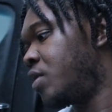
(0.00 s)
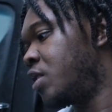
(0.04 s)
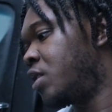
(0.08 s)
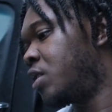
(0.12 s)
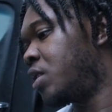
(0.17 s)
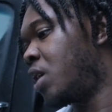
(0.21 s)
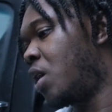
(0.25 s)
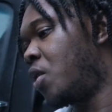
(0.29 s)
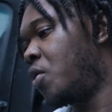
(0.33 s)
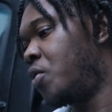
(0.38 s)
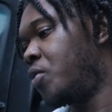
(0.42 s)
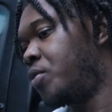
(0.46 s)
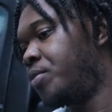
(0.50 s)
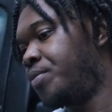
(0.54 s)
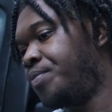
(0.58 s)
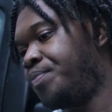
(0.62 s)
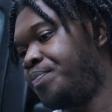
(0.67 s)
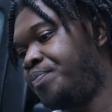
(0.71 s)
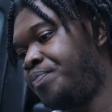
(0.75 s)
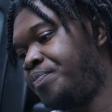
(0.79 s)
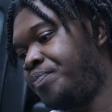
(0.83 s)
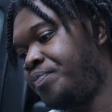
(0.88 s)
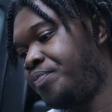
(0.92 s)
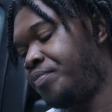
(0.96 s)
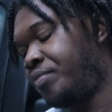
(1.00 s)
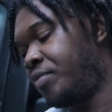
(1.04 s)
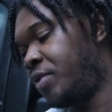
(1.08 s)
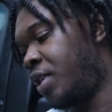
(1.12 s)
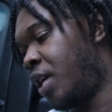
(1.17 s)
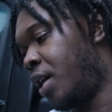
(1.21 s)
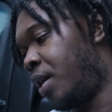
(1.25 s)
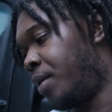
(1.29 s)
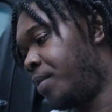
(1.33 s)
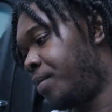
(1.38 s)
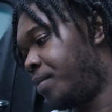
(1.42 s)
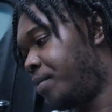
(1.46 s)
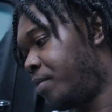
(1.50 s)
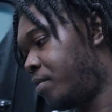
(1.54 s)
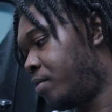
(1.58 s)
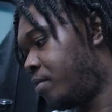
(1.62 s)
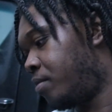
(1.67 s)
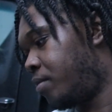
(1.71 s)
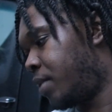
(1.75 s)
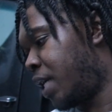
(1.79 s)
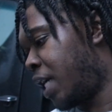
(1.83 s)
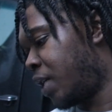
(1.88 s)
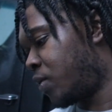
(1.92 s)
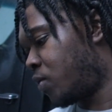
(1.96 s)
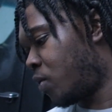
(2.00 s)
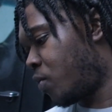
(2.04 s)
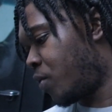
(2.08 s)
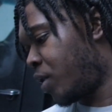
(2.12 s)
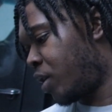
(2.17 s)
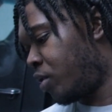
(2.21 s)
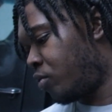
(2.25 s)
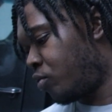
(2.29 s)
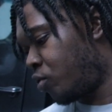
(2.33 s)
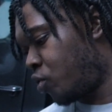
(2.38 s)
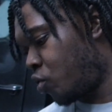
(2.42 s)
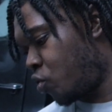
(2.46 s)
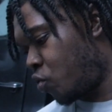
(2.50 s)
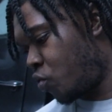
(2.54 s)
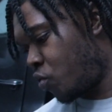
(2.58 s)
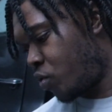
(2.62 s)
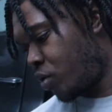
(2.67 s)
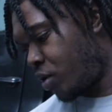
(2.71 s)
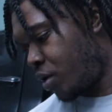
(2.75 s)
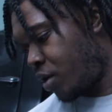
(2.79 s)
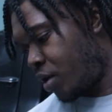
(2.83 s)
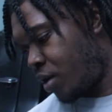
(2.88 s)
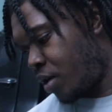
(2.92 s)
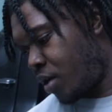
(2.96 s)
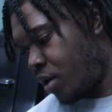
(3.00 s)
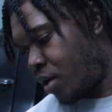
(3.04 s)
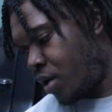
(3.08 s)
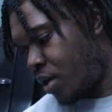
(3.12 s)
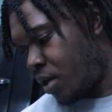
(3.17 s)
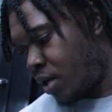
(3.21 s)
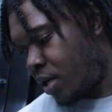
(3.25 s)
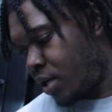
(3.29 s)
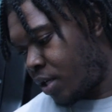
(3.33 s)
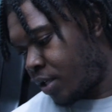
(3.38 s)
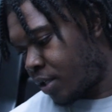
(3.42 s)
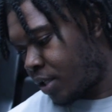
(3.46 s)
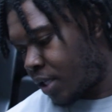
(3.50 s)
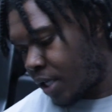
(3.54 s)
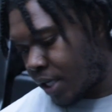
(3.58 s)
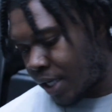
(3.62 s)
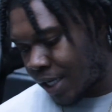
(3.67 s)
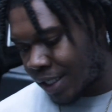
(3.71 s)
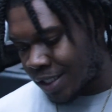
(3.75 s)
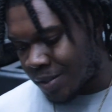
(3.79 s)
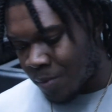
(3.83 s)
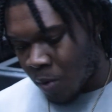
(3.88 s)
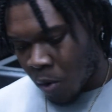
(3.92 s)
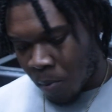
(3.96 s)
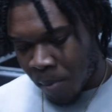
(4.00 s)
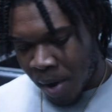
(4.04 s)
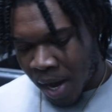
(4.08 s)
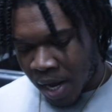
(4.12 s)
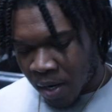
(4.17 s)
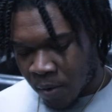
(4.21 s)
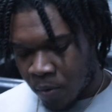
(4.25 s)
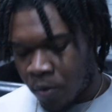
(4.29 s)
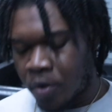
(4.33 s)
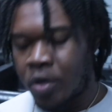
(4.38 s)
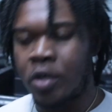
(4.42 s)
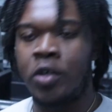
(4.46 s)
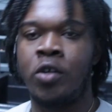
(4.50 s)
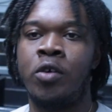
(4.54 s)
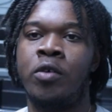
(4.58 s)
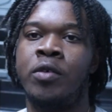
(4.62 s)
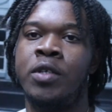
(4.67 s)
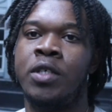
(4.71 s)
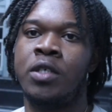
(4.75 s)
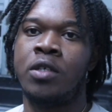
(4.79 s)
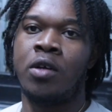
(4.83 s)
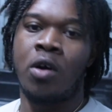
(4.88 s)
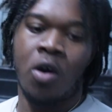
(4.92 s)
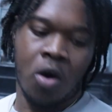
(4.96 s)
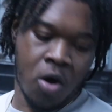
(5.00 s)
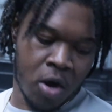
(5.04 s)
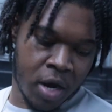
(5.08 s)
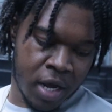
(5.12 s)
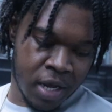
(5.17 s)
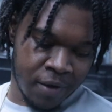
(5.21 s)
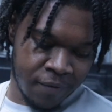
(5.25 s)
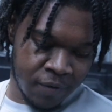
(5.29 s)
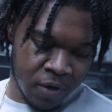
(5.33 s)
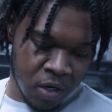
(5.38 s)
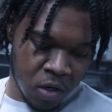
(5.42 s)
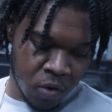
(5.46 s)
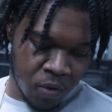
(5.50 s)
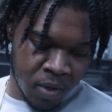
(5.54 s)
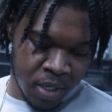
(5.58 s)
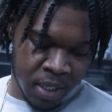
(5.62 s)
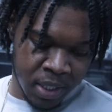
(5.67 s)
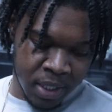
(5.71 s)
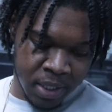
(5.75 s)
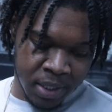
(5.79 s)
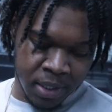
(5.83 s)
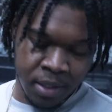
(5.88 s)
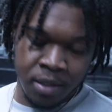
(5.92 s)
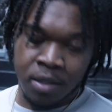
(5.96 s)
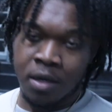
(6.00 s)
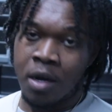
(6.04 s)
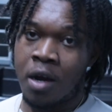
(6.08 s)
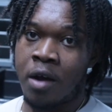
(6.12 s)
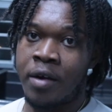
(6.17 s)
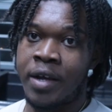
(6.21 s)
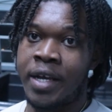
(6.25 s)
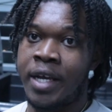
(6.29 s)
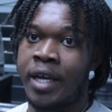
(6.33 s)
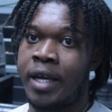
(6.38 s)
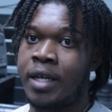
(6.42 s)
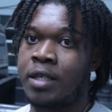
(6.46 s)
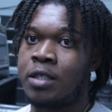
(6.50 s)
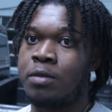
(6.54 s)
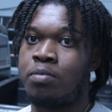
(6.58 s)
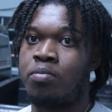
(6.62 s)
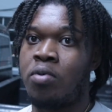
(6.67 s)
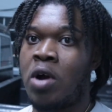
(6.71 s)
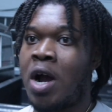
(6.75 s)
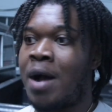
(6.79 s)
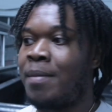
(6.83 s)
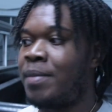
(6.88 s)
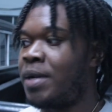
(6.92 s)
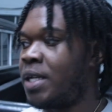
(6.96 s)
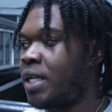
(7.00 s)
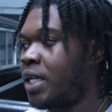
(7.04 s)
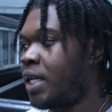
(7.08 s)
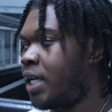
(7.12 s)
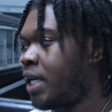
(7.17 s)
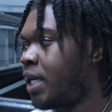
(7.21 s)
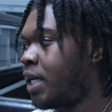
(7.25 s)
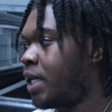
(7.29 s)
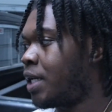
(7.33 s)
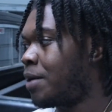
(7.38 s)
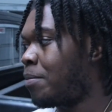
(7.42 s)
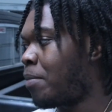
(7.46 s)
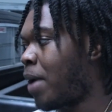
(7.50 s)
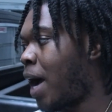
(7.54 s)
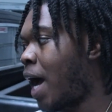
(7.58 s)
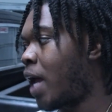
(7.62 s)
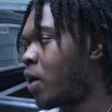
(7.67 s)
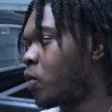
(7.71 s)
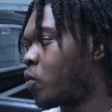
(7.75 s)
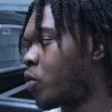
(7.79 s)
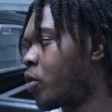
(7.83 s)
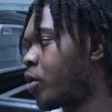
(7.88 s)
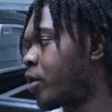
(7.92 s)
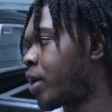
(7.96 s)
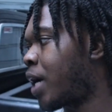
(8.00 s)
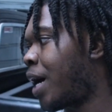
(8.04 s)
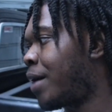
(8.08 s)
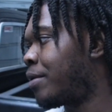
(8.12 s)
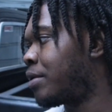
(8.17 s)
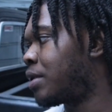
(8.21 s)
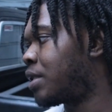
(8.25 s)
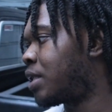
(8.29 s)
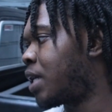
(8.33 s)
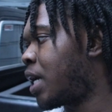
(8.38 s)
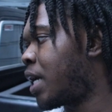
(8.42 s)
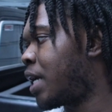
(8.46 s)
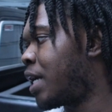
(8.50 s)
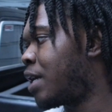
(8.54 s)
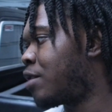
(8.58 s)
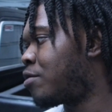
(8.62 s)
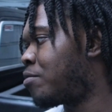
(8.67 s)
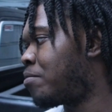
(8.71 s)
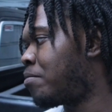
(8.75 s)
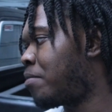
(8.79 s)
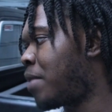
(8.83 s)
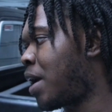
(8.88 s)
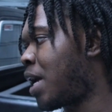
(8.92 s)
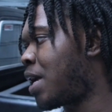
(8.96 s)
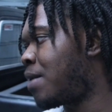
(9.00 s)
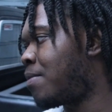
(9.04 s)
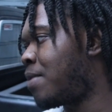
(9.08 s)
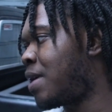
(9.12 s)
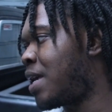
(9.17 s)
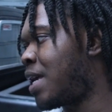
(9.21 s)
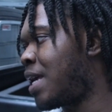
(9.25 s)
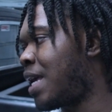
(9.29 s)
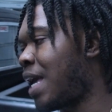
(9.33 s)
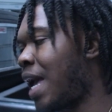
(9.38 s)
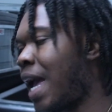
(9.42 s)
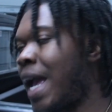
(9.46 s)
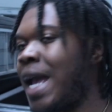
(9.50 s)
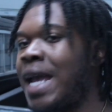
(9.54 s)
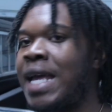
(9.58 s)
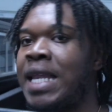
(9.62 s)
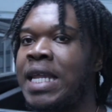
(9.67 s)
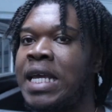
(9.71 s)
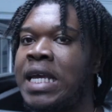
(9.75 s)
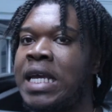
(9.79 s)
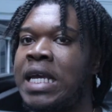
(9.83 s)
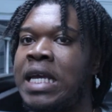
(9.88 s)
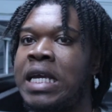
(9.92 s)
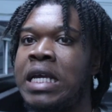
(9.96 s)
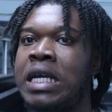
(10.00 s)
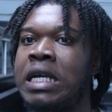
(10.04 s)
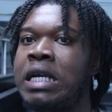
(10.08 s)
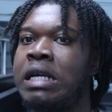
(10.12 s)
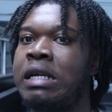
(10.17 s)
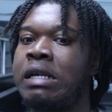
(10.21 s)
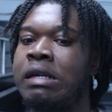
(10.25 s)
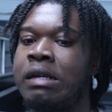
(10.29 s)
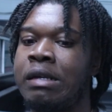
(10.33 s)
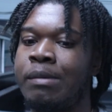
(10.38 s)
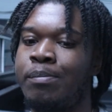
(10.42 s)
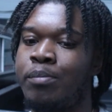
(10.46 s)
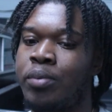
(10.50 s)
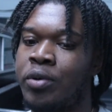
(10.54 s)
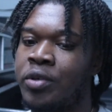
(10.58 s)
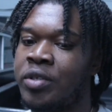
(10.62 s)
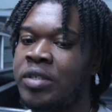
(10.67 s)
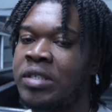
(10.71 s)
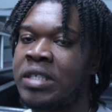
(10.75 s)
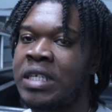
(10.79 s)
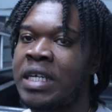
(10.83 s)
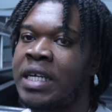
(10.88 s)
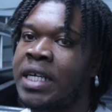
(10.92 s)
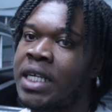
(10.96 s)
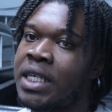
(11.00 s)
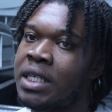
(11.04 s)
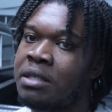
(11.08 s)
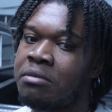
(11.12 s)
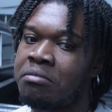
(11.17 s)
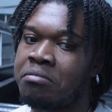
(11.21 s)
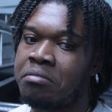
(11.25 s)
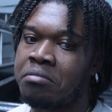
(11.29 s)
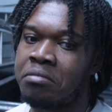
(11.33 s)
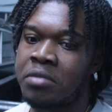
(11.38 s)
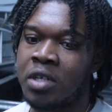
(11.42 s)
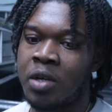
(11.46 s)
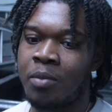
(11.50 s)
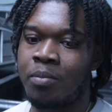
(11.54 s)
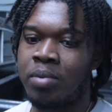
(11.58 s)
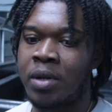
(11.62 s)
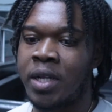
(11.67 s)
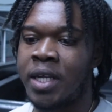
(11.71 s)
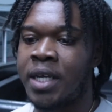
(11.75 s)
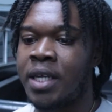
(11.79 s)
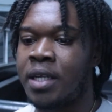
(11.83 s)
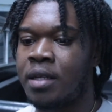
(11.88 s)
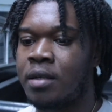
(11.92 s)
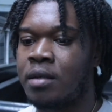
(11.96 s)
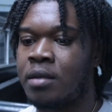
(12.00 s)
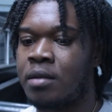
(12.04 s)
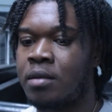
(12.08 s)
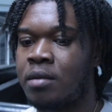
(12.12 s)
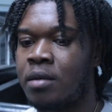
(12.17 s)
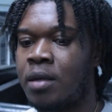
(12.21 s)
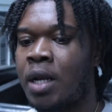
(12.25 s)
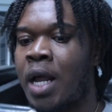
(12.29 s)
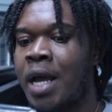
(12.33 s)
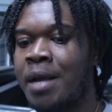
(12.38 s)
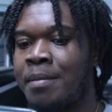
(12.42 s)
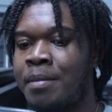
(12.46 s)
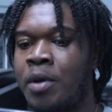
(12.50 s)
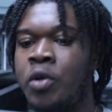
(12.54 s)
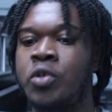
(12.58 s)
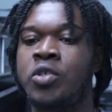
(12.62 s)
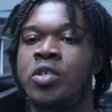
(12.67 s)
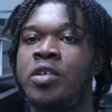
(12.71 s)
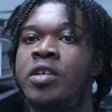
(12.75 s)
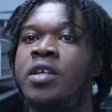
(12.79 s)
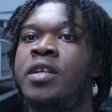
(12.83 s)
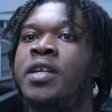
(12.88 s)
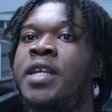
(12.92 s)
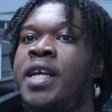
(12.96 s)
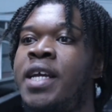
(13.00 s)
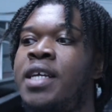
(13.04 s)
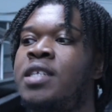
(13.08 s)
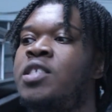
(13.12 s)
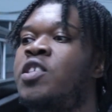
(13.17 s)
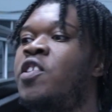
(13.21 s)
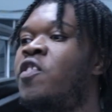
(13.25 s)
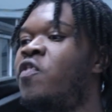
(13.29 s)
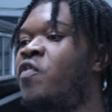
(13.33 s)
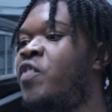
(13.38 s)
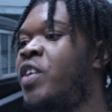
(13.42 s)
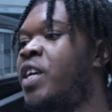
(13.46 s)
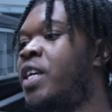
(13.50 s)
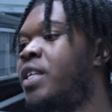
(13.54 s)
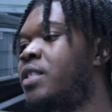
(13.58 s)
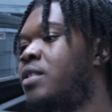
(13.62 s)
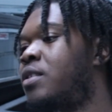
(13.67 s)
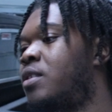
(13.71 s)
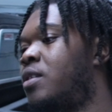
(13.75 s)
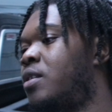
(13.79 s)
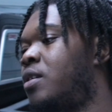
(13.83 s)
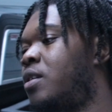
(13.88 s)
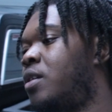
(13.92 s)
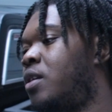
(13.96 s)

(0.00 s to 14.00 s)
So yeah, that's what we're gonna do. Still got some more body work to do on this car, even though this car is probably, the body work I would say is maybe 80% complete. Like most of the dents are fixed.